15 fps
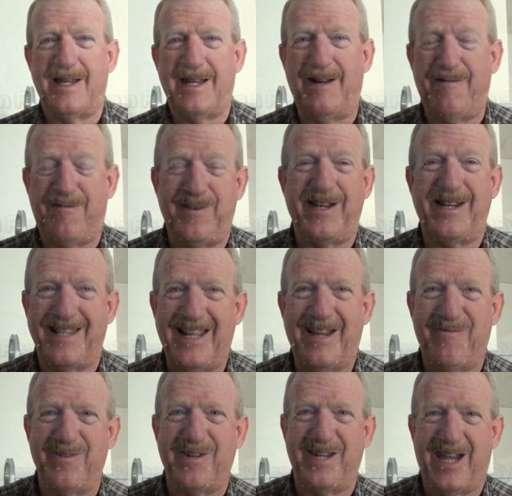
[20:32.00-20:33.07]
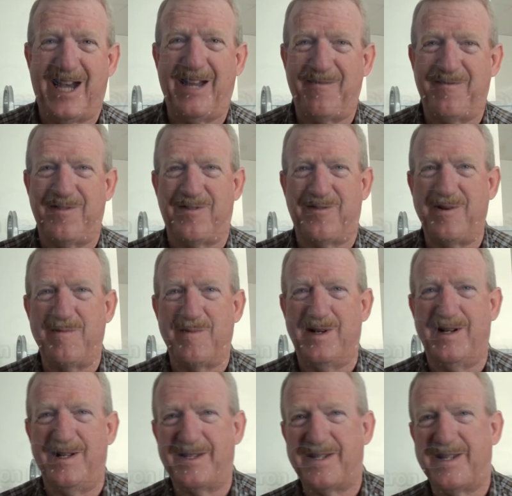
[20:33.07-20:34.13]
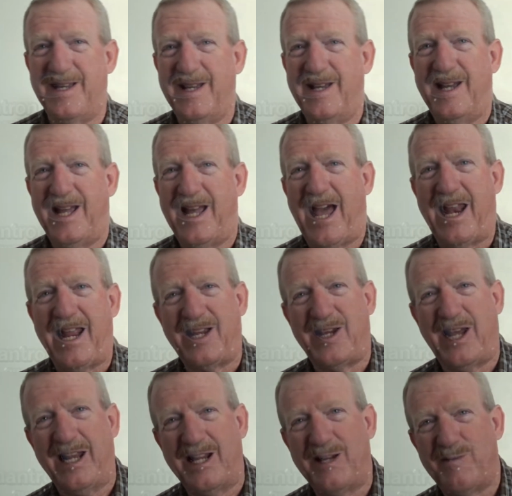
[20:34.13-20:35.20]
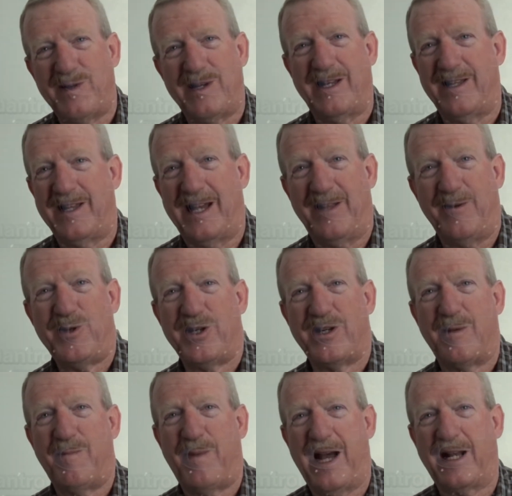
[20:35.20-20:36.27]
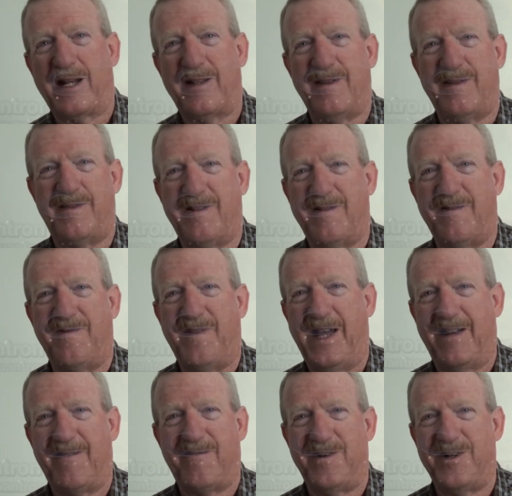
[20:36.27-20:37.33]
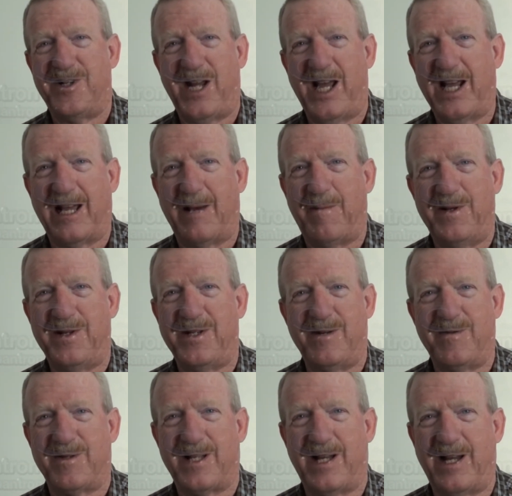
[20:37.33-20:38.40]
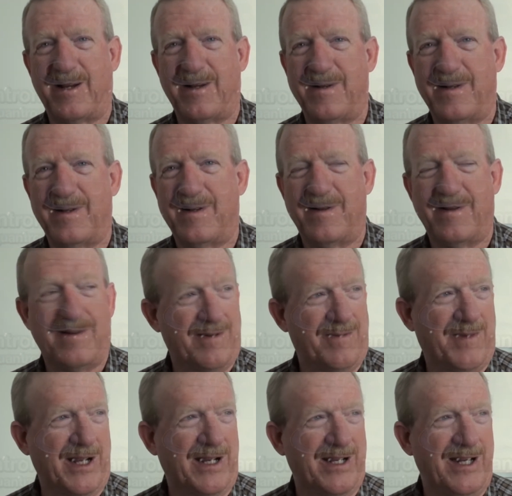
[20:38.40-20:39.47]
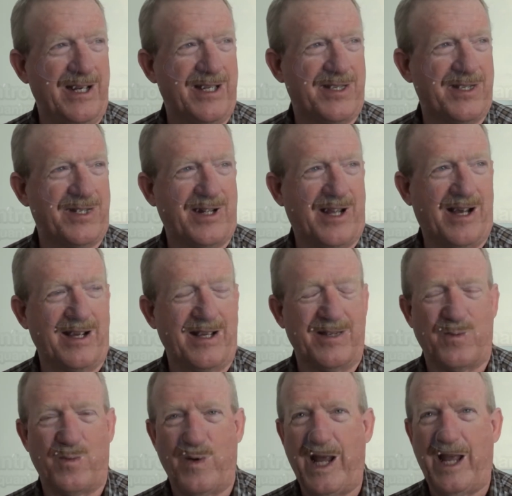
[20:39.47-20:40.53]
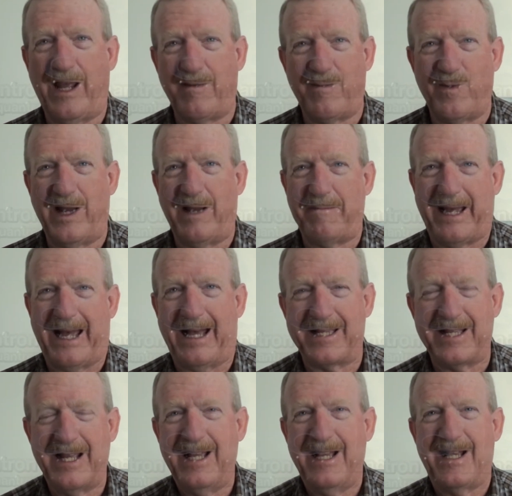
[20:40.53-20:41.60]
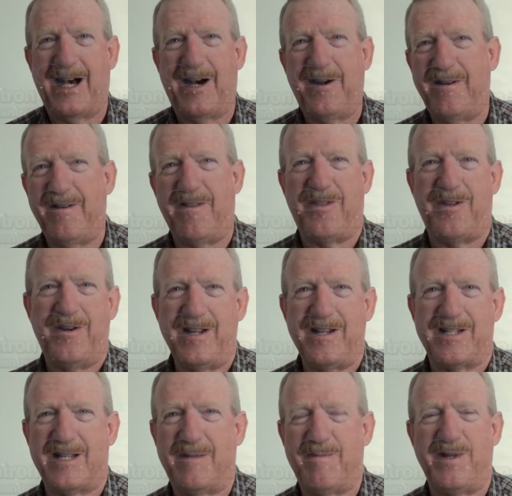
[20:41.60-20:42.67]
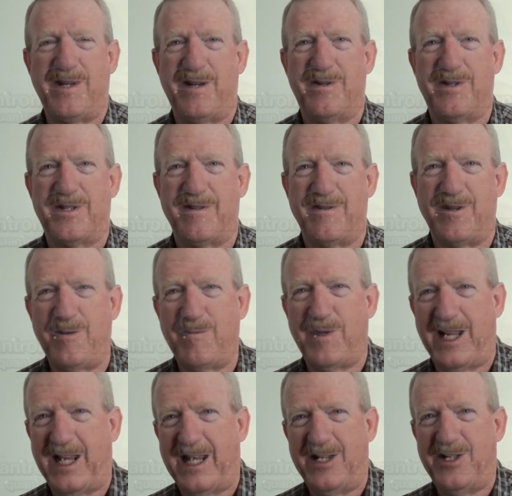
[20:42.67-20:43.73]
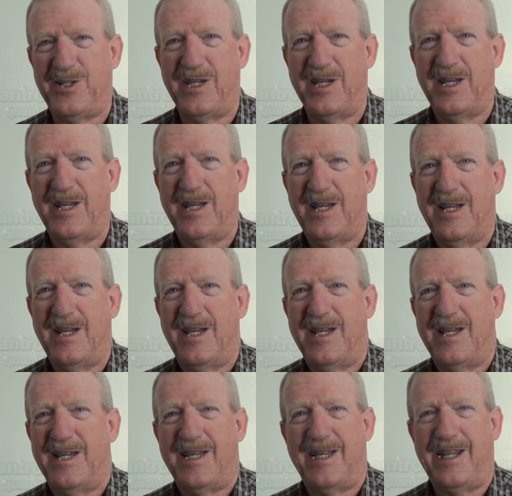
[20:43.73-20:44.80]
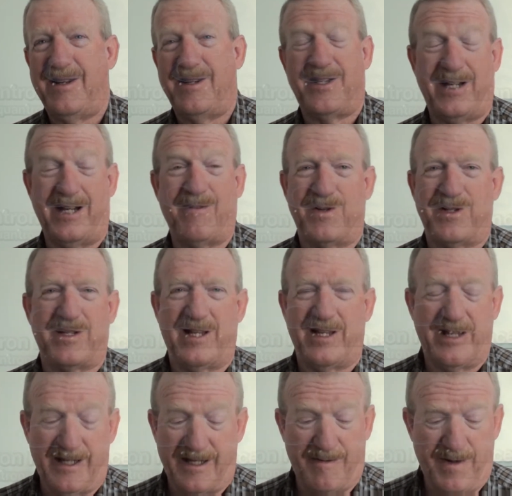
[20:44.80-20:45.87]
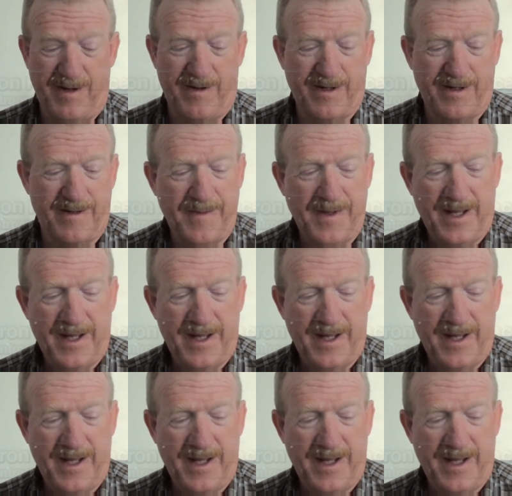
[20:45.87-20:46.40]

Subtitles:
every night for 3 months, and he took him back to the vet for a checkup, and she was like, "My goodness, this dog is way past 130 some years in human age." She was a miracle.